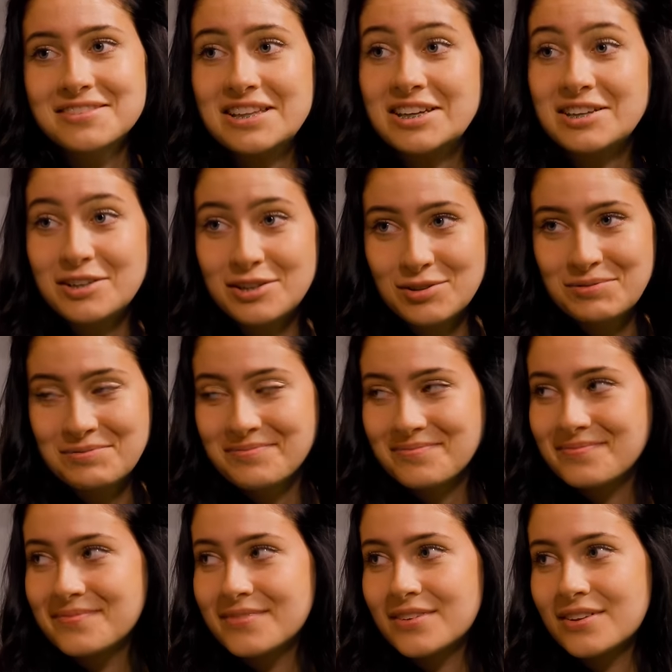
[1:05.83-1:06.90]
Thank you.
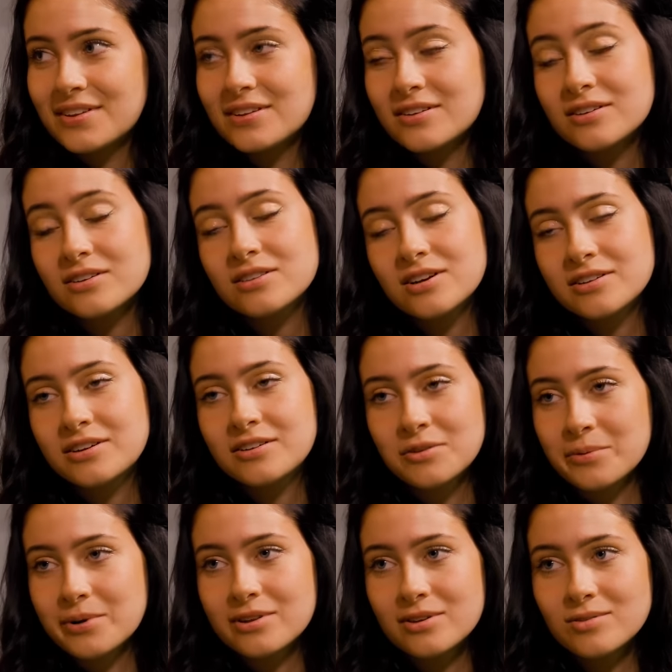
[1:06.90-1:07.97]
Good luck either
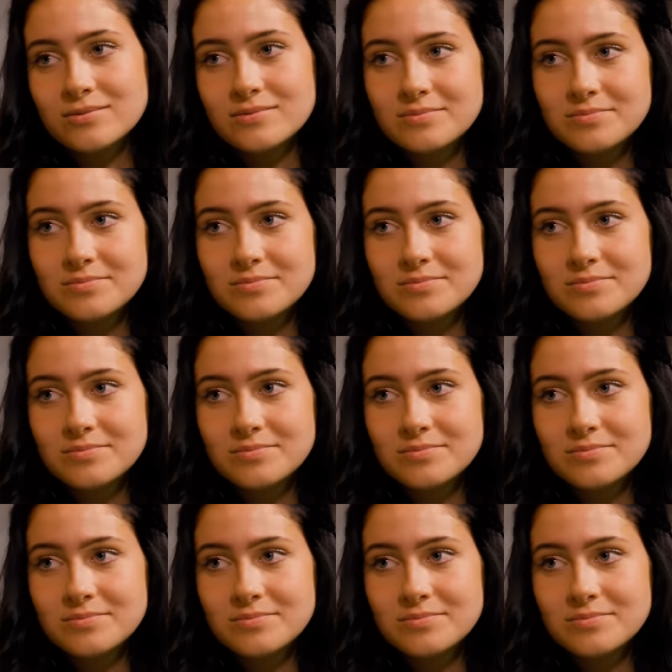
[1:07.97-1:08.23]
way though.